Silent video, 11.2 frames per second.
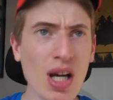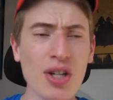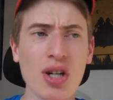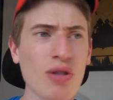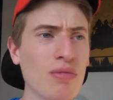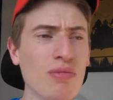I
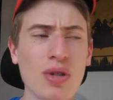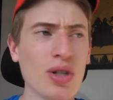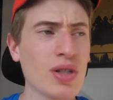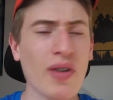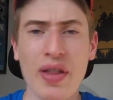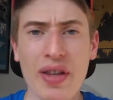don't know,
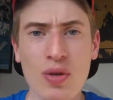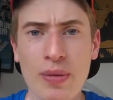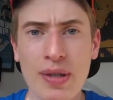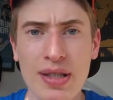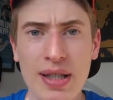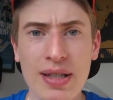lots of other things will
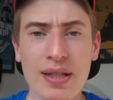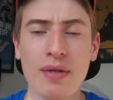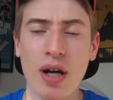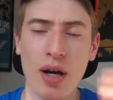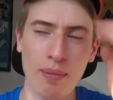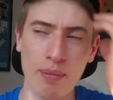be in
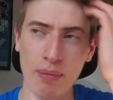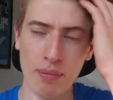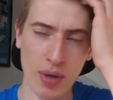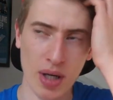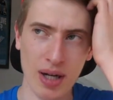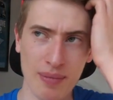season.
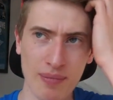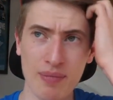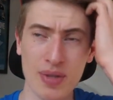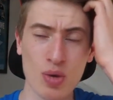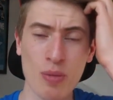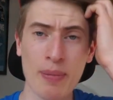
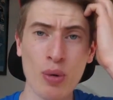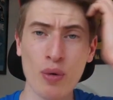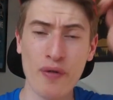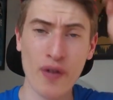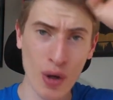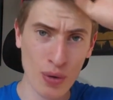Swimming
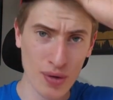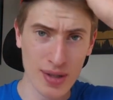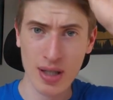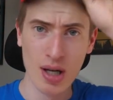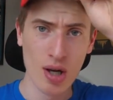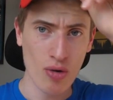pool
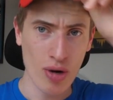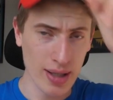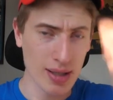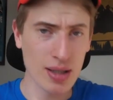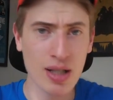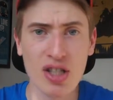floats,
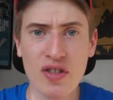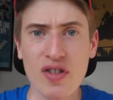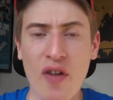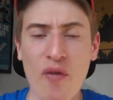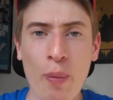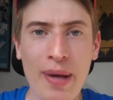right? Tons of
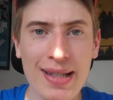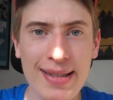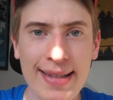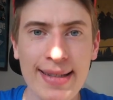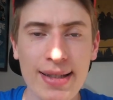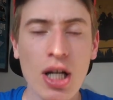stuff will be in
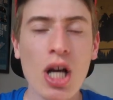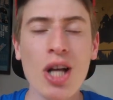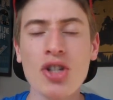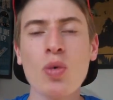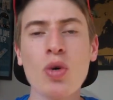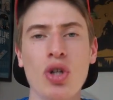season.
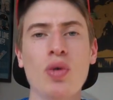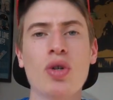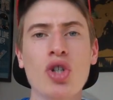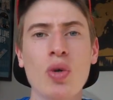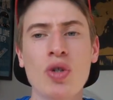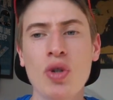So what you
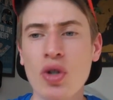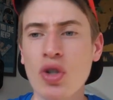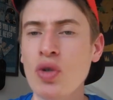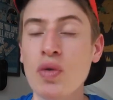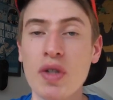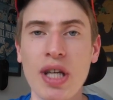can do is you
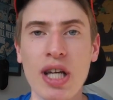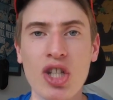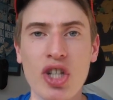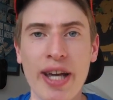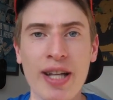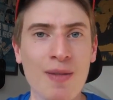can use
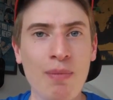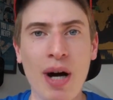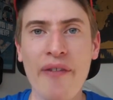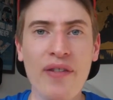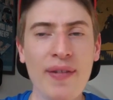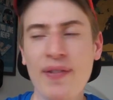DHgate to
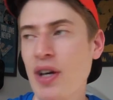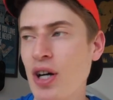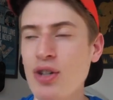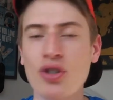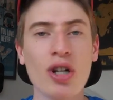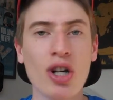buy 50,
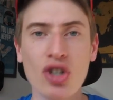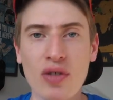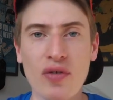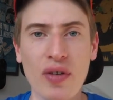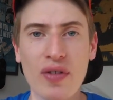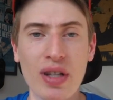100,
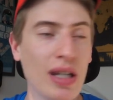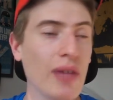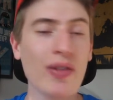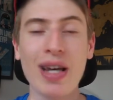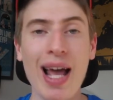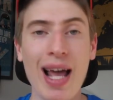150,
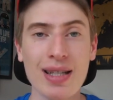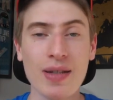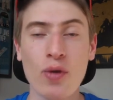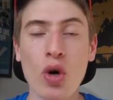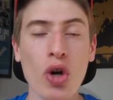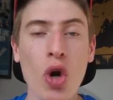even less.
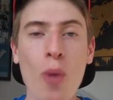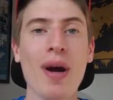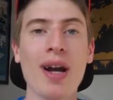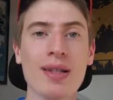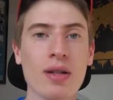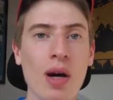If you've got no
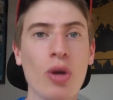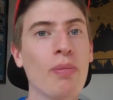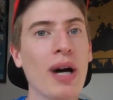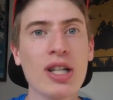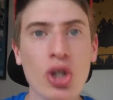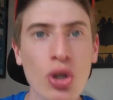money to start with,
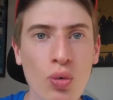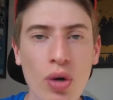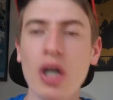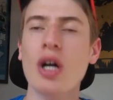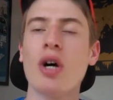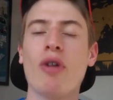buy
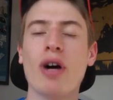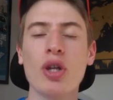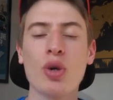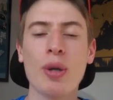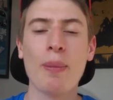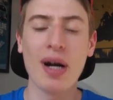2, right?
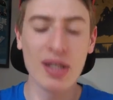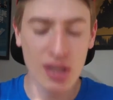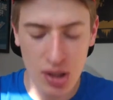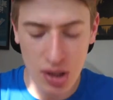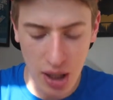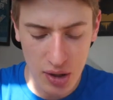You can buy
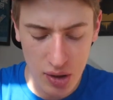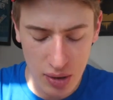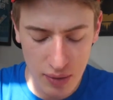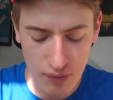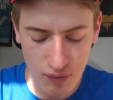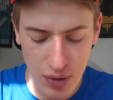a
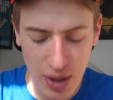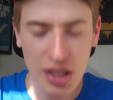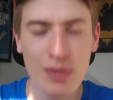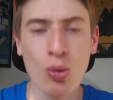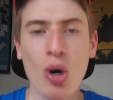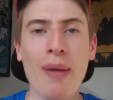really
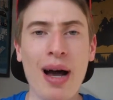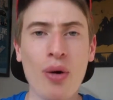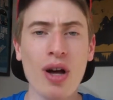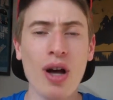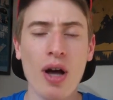small amount,